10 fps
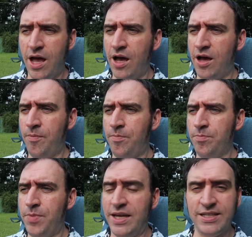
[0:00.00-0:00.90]
Um,
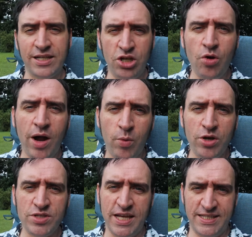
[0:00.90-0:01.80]
basically, you know how
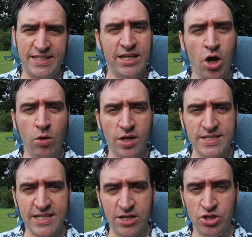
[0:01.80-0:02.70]
Windows has C colon
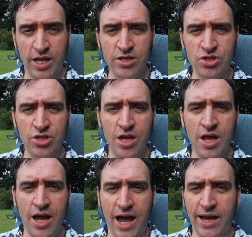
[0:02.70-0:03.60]
slash slash,
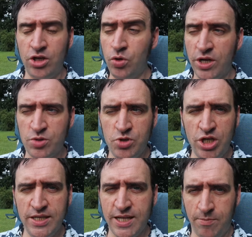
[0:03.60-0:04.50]
and Unix
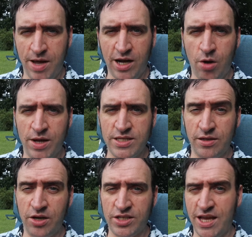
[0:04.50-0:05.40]
machines like Mac O S
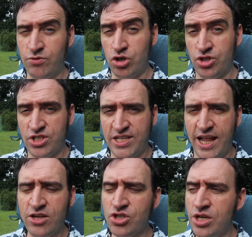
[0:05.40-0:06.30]
and Linux have just
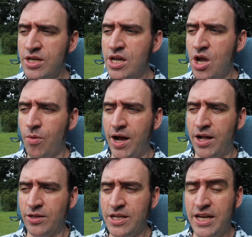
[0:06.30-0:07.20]
slash?
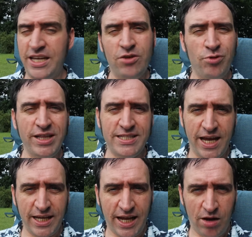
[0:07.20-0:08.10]
Well, it didn't really
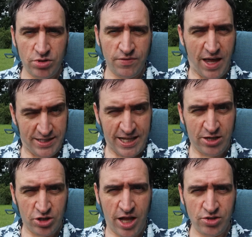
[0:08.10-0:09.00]
take account of that
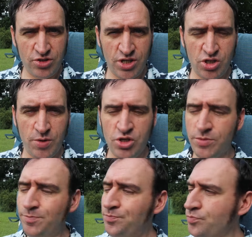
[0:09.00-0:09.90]
slash slash
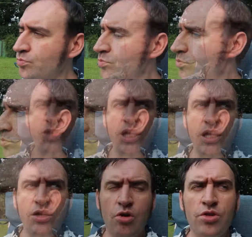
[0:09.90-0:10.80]
situation.
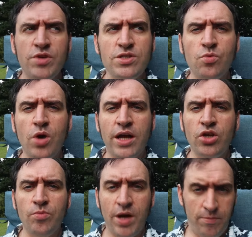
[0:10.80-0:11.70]
The other reason why
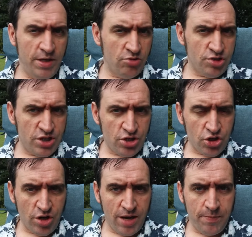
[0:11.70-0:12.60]
you might be interested to
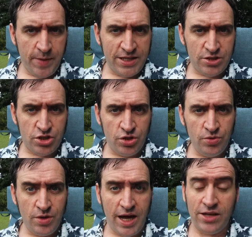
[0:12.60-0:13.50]
try beta two,
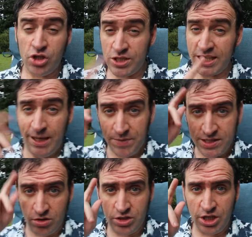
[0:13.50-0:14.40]
and you're to keep
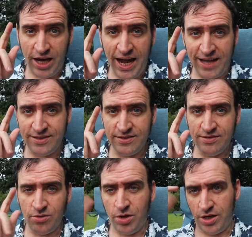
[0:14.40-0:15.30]
this under your hat,
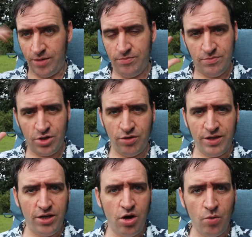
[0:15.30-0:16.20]
the one that I'm
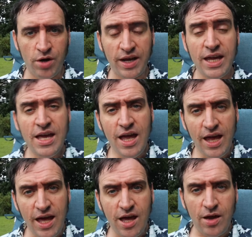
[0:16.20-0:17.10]
currently not wearing,
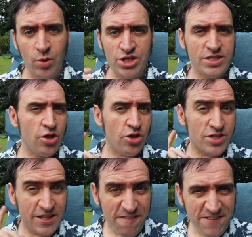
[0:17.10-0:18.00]
uh, which is that
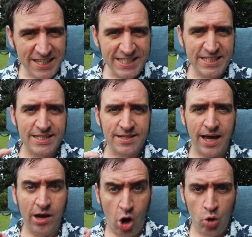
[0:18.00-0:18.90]
there's an Affinity
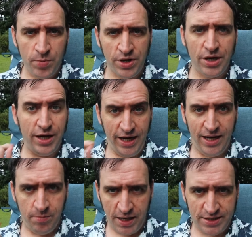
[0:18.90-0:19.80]
Designer opener
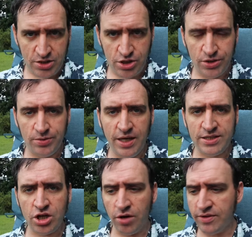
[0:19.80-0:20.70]
in beta two.
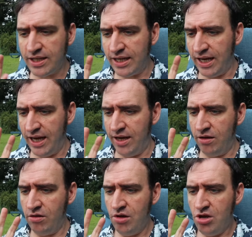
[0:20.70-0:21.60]
It's currently
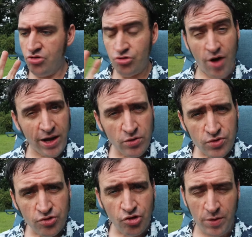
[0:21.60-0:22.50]
in
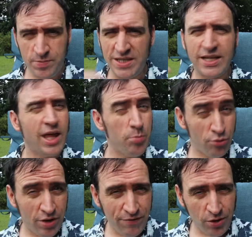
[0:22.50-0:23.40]
trials, so it's basically a
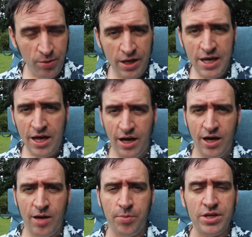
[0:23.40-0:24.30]
preview,
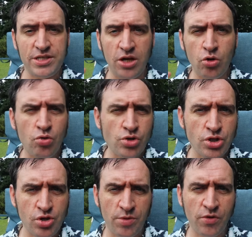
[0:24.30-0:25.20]
uh, but it's a Google
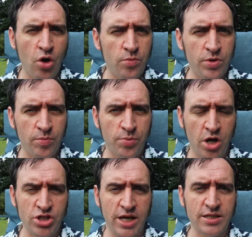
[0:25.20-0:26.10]
Summer of Code pro
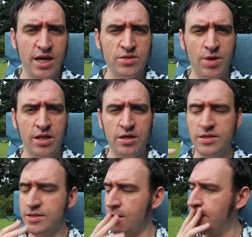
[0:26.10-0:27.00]
project, as well
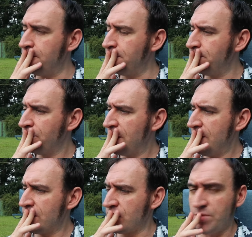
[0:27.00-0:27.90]
as um,
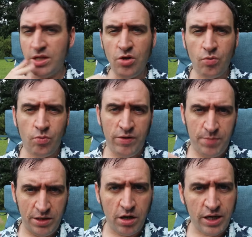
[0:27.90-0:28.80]
something that
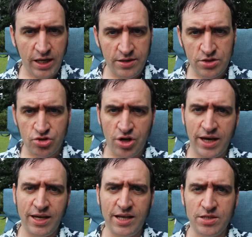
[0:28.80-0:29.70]
we've been looking into to
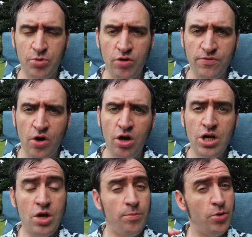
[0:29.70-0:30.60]
try and get support for,
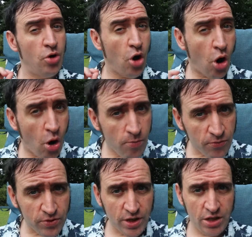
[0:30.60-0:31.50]
but
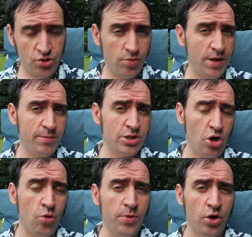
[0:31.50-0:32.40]
hopefully you should be able to
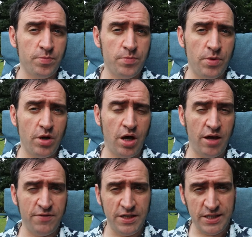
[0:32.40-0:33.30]
open up Uh,
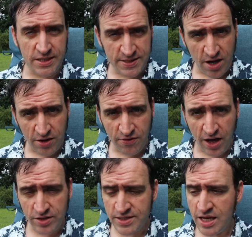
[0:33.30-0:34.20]
Affinity Designer
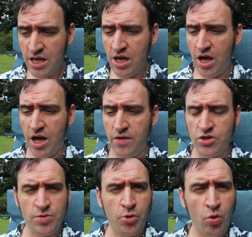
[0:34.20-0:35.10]
files. Uh, the
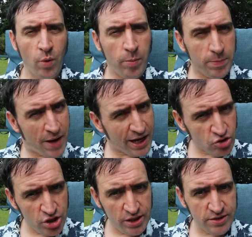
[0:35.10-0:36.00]
support will be
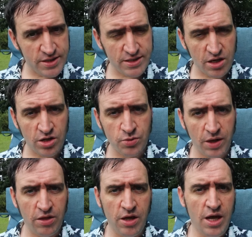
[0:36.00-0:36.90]
patchy to start
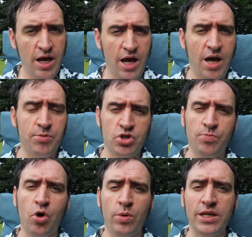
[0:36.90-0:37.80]
with, uh, but
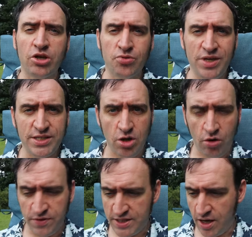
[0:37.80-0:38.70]
support will increase
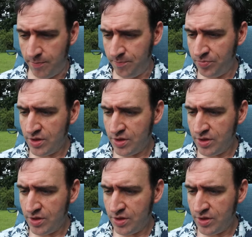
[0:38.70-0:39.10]
over time.